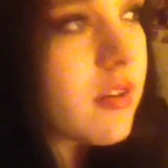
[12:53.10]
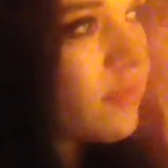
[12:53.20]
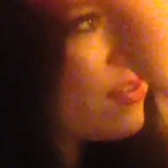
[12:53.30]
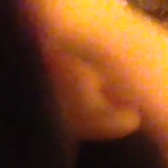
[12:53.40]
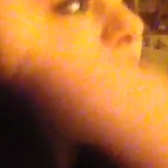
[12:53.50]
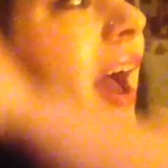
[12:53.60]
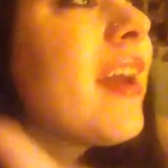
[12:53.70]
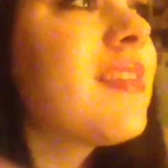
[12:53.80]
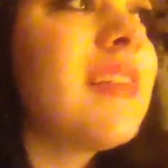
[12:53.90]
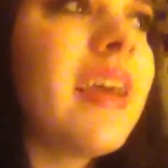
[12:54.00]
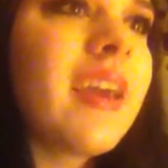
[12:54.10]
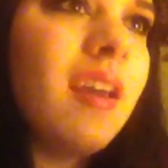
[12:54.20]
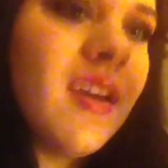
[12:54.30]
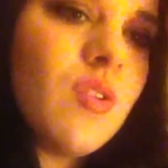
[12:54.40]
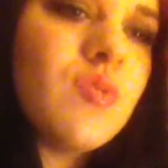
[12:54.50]
to guys, like,
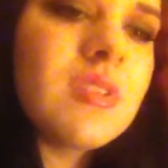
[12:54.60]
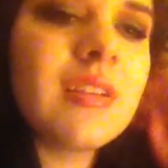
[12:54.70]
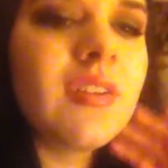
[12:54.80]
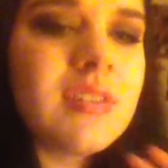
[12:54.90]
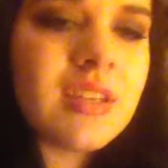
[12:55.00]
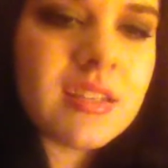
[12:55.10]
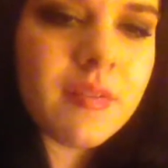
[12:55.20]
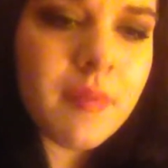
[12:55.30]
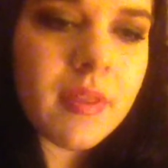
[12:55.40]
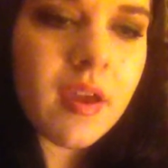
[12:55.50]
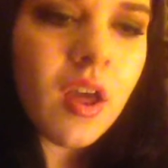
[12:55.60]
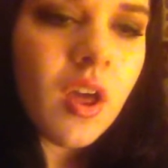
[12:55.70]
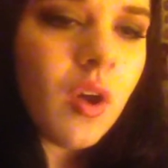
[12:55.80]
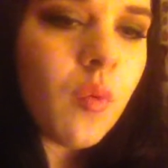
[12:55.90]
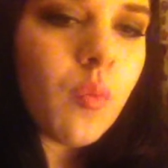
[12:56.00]
who sit there and say stuff about that,
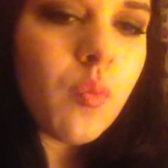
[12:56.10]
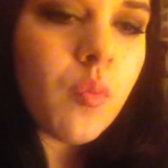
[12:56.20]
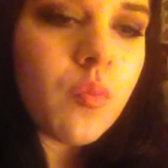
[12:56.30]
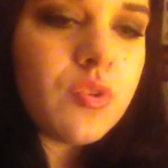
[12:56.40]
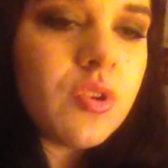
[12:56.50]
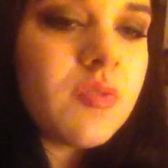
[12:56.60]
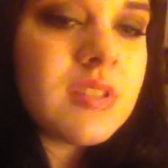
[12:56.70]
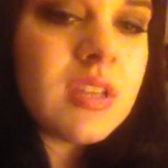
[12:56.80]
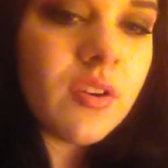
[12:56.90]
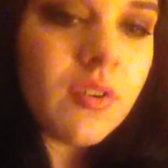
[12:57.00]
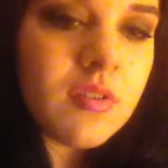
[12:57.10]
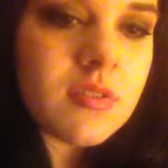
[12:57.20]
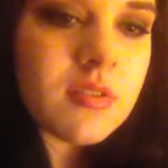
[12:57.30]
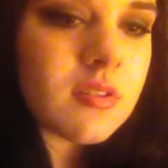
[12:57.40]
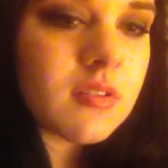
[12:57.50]
you don't see
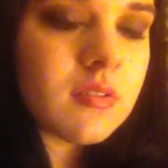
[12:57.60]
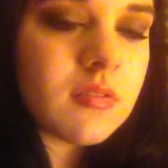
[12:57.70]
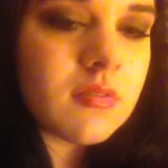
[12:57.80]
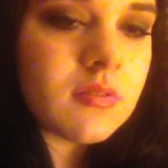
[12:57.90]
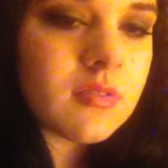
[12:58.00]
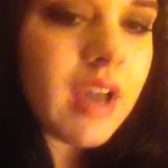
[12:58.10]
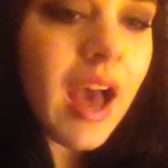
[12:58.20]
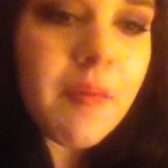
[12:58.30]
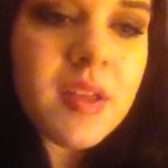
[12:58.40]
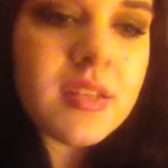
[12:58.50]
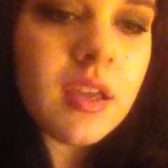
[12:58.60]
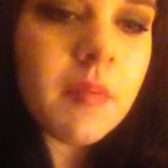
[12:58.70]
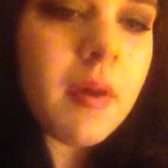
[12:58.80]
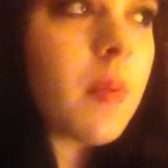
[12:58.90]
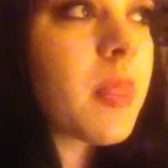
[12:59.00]
girls commenting
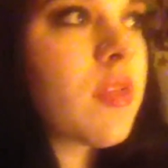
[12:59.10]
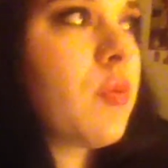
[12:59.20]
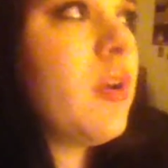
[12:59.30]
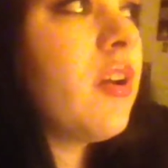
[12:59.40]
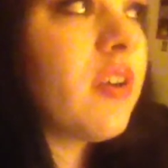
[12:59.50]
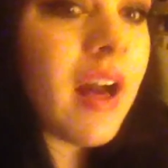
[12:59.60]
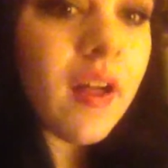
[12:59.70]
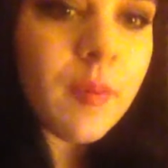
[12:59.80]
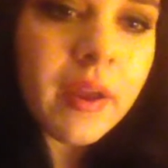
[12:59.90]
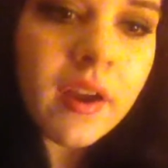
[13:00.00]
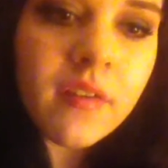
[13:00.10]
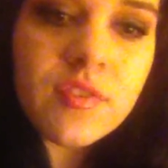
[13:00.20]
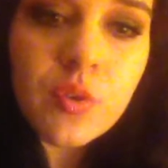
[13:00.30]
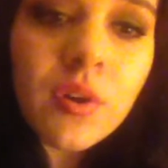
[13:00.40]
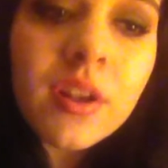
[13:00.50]
about the $300 pair of
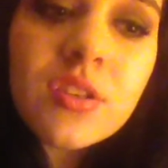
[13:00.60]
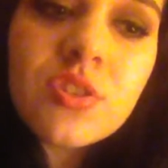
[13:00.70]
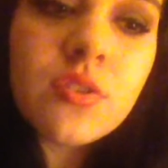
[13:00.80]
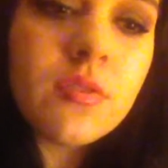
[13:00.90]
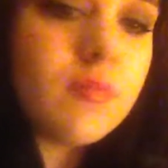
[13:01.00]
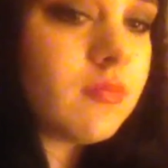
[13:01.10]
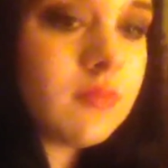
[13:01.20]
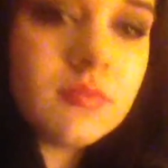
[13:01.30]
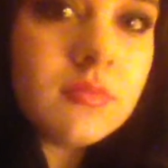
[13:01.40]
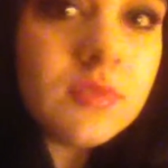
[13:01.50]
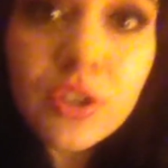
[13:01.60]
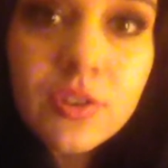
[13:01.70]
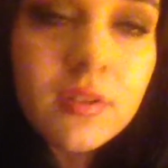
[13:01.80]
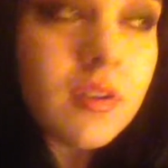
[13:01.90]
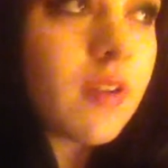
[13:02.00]
Jordans
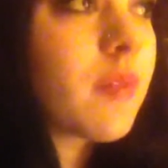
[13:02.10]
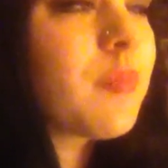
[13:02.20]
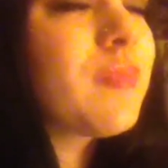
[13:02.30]
the